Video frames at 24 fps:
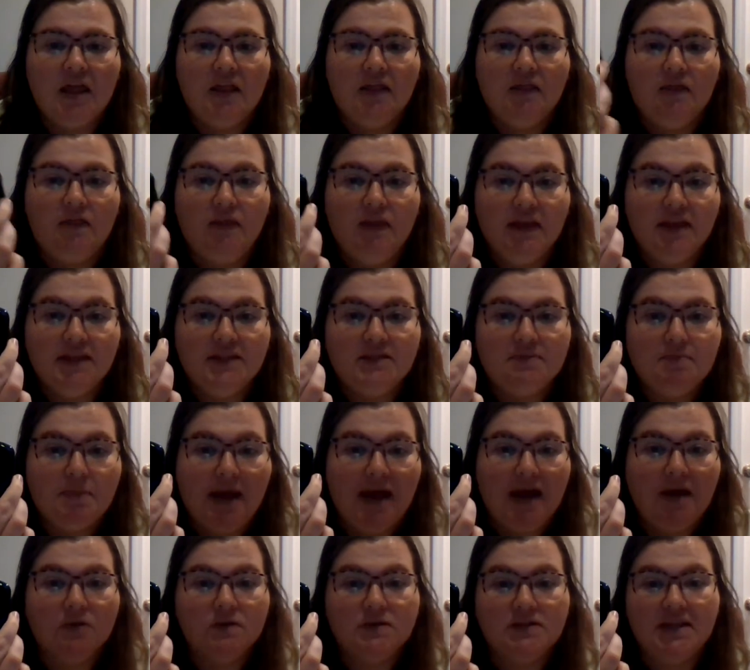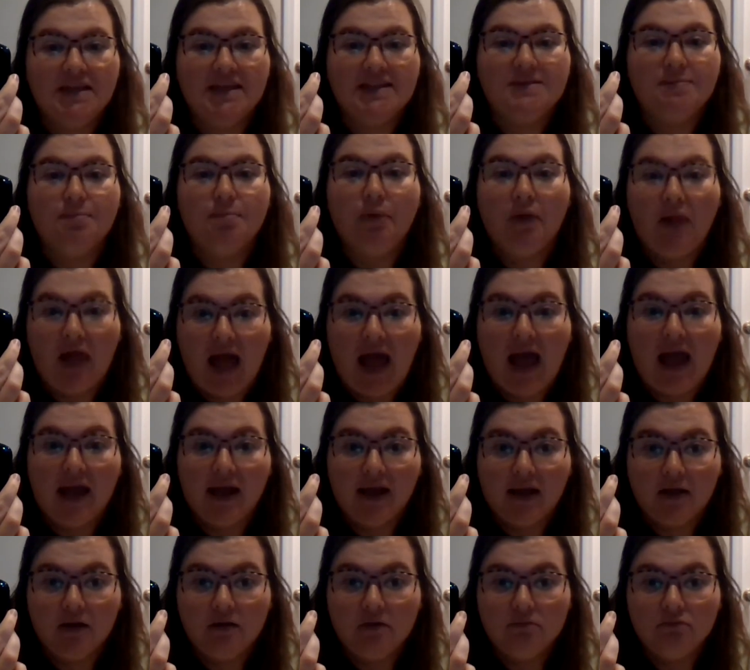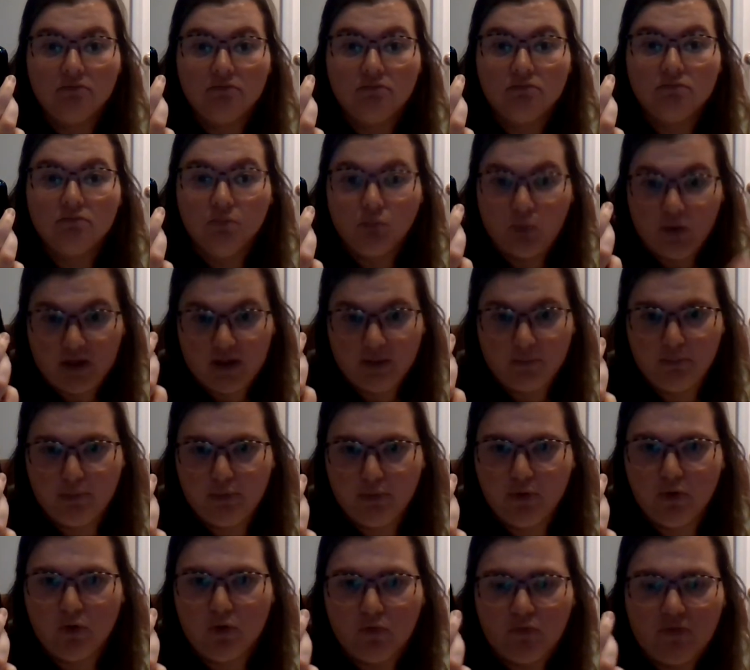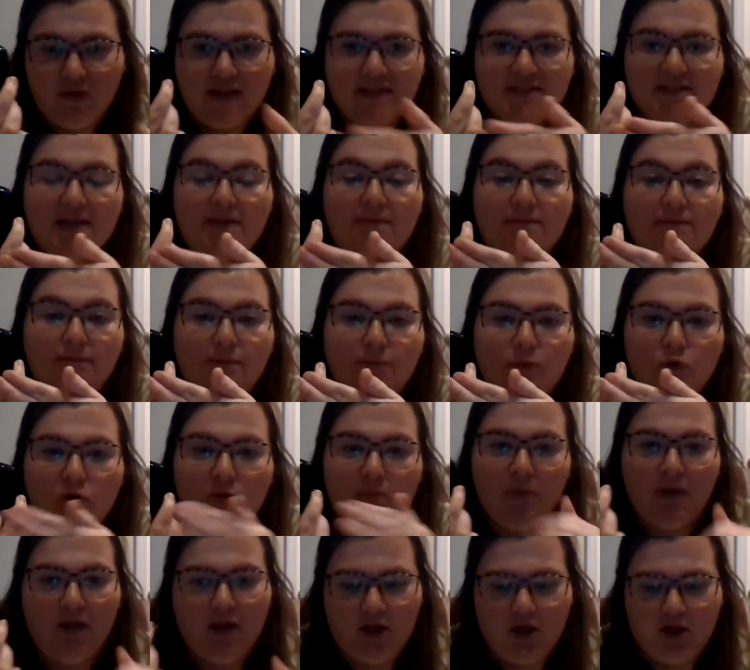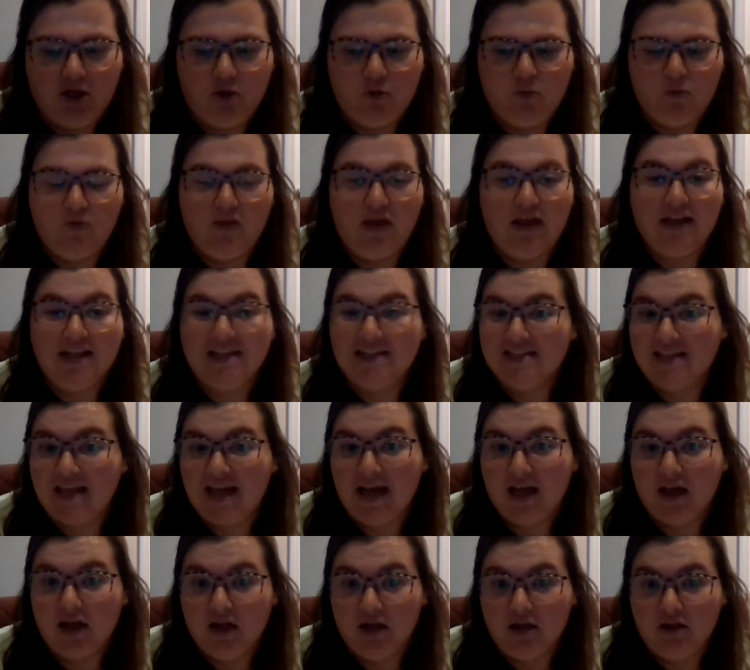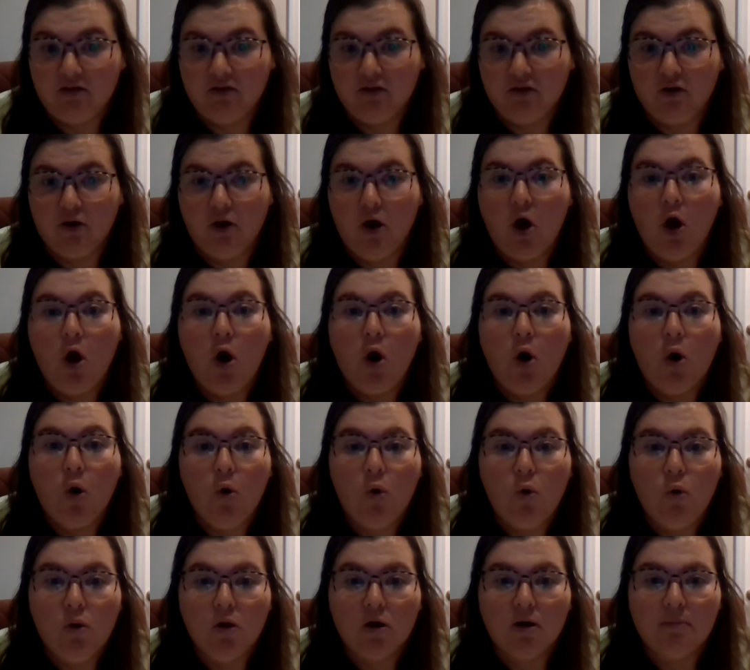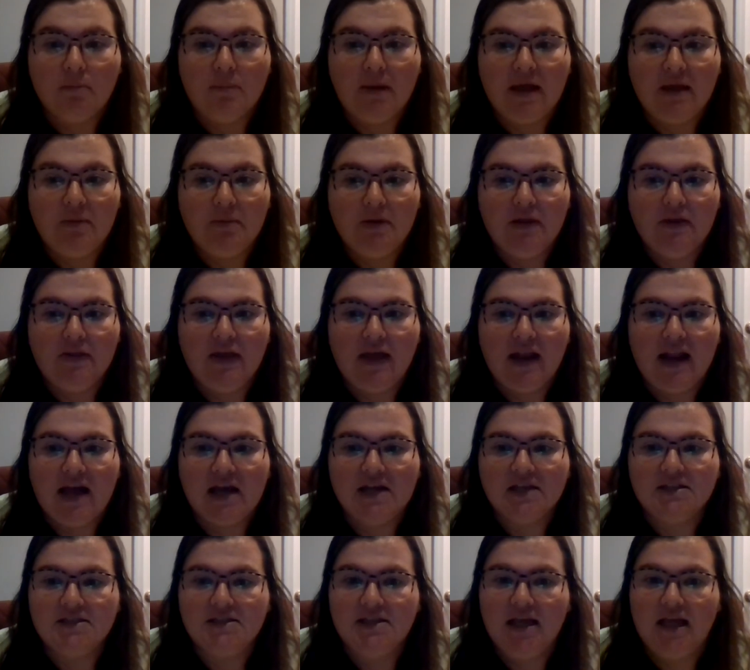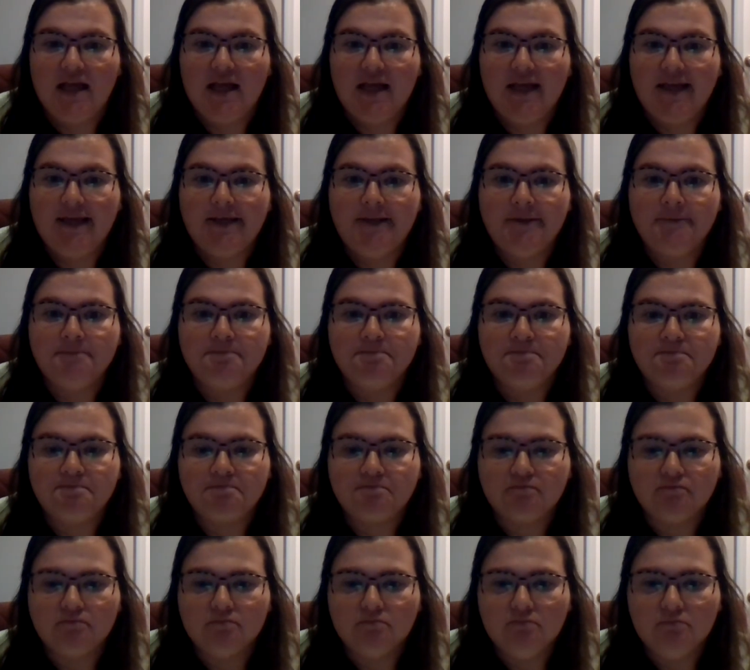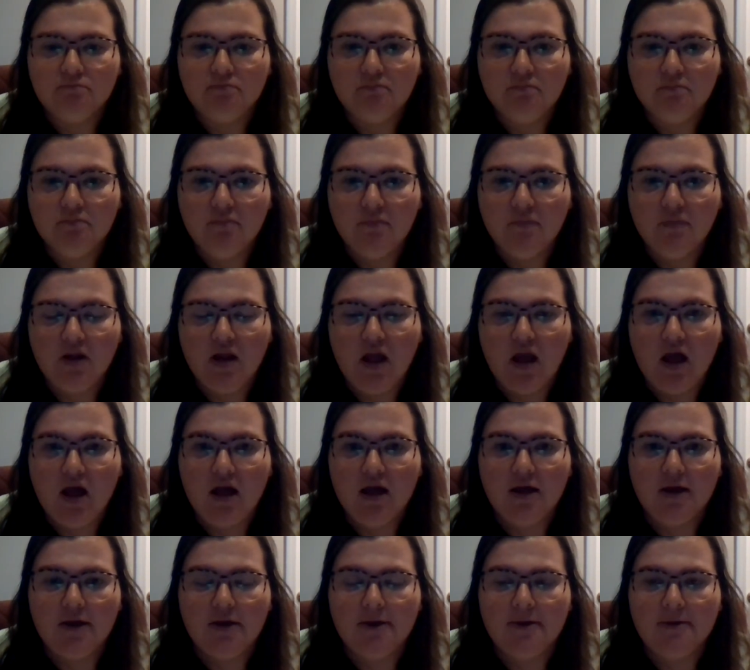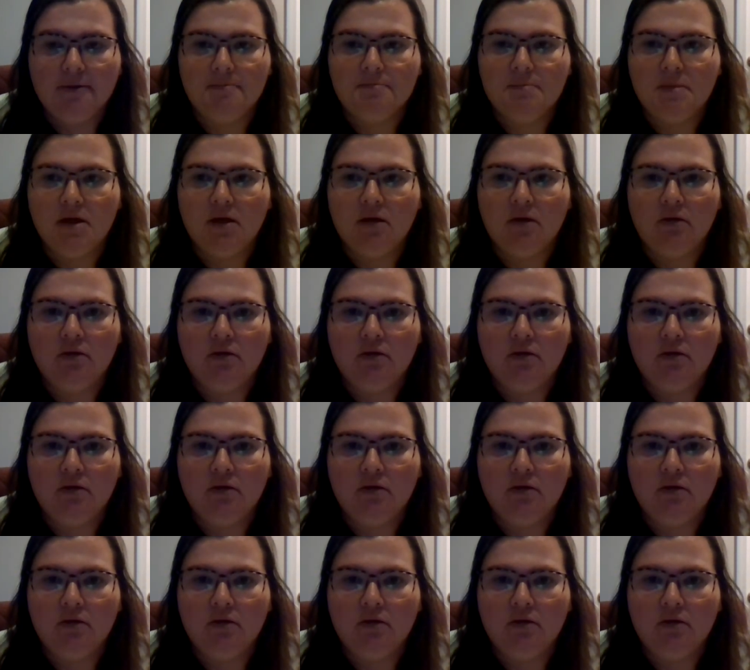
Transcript: this mouse is black we can prove that's informing you that it's that color. Or maybe that I say, um,